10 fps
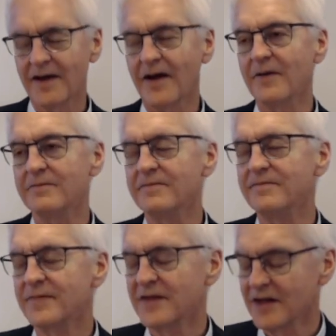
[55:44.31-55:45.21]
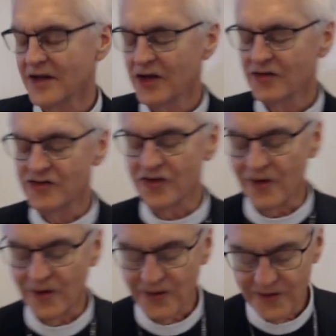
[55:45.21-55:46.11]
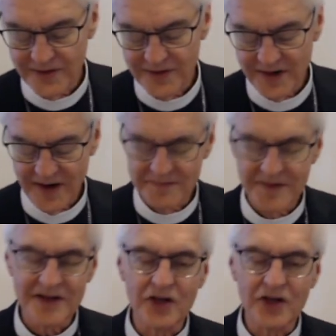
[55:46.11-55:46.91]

Um, so uh,